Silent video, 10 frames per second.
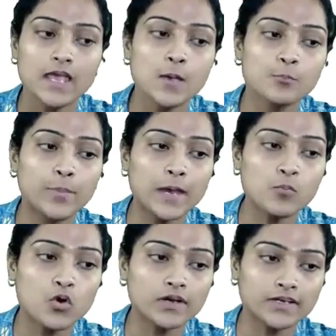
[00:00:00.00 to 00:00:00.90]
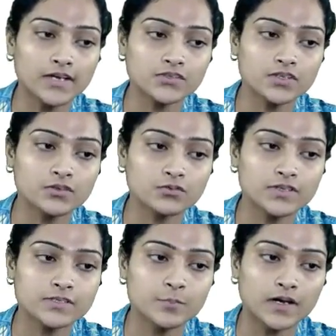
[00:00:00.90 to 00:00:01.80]
pay more attention to this
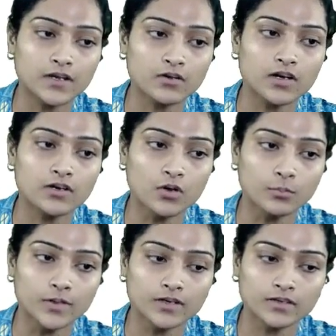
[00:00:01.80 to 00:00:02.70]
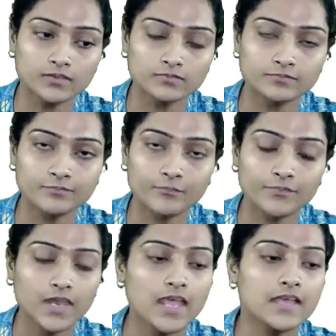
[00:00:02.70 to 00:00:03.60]
particular topic
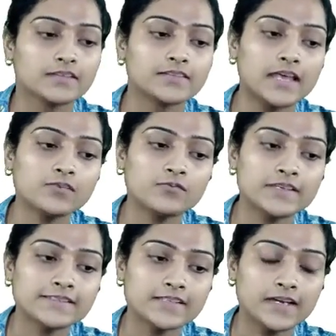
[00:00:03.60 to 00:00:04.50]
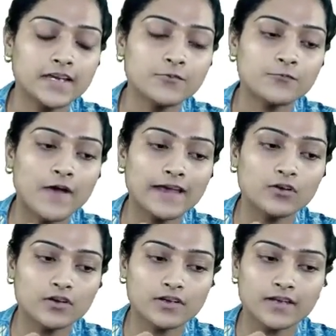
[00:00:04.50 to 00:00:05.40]
then we studied file
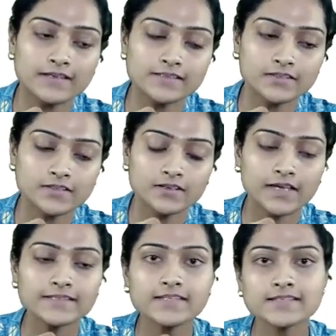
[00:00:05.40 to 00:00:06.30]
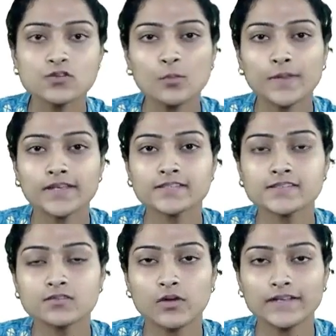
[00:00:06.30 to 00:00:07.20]
organization guys this topic is
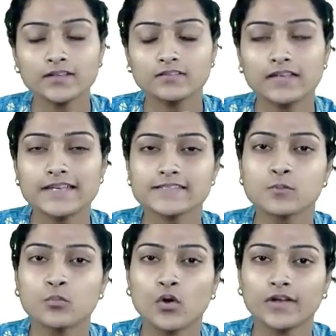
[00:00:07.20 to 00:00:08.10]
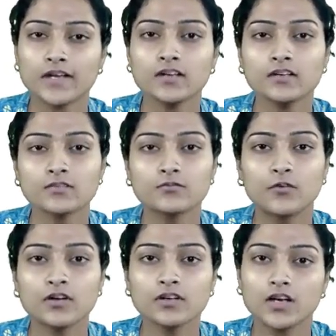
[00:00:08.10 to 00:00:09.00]
quite less important for
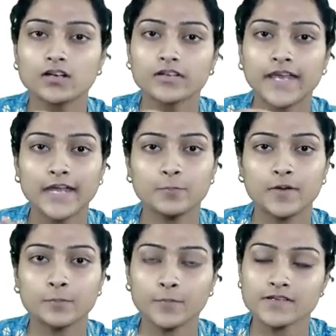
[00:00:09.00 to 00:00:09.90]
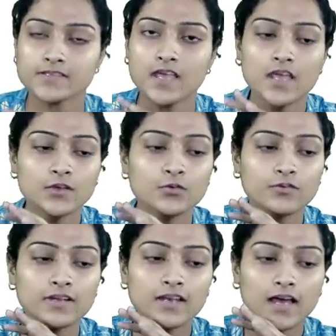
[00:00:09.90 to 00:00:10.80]
gate purpose. You
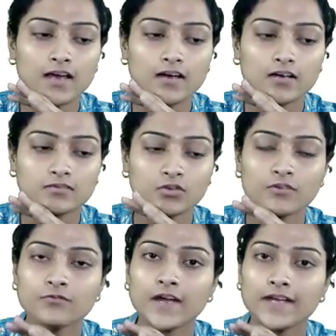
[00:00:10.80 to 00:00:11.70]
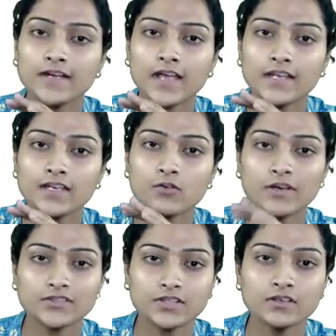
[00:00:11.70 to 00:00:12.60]
will uh, not find any
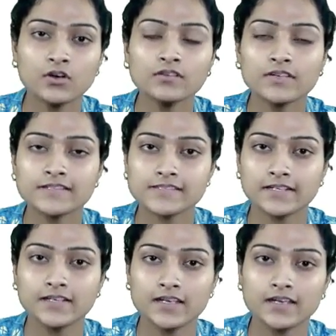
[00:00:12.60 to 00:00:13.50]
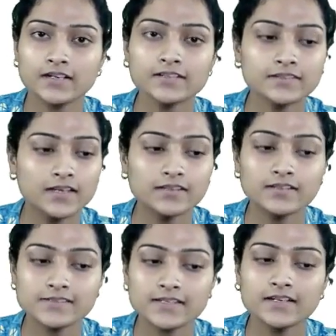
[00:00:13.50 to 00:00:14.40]
question on recent years, in
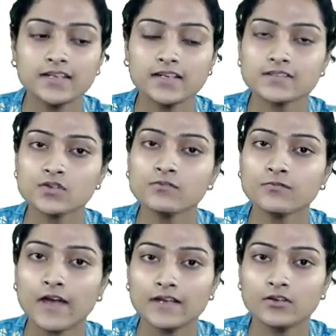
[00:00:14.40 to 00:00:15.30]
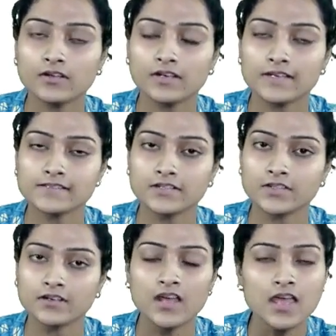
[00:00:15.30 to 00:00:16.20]
recent years on file organization.
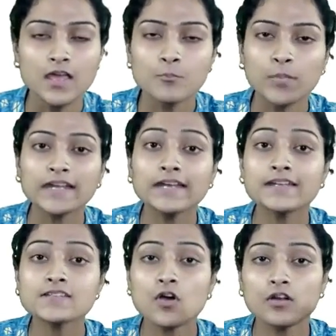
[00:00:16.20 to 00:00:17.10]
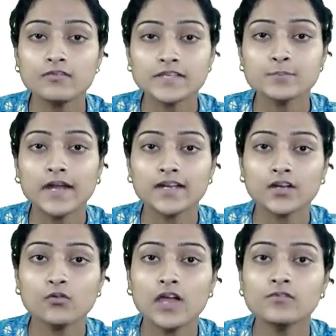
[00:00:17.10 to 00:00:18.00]
But it is always better to
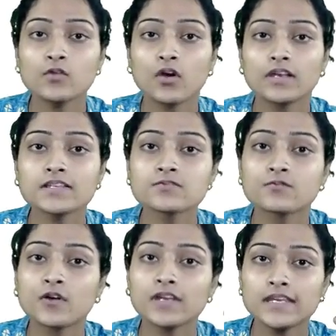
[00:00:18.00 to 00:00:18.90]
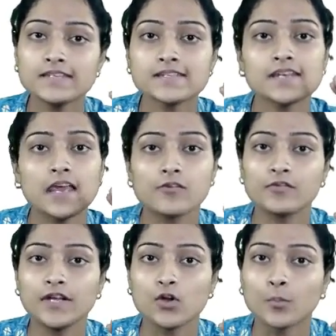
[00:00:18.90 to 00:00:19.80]
have knowledge for each and every
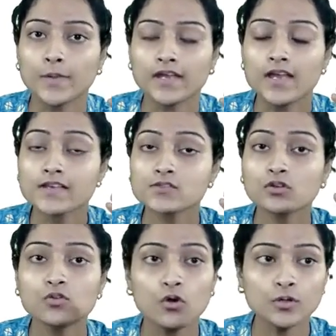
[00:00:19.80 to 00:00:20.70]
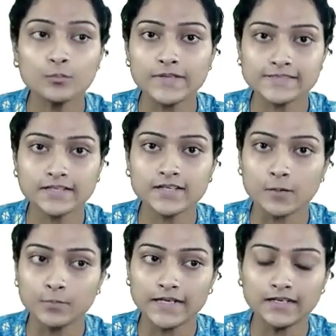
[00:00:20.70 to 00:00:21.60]
topic. So don't miss it
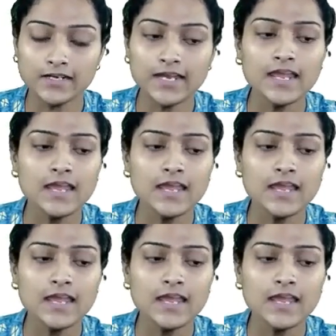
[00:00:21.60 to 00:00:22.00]
completely.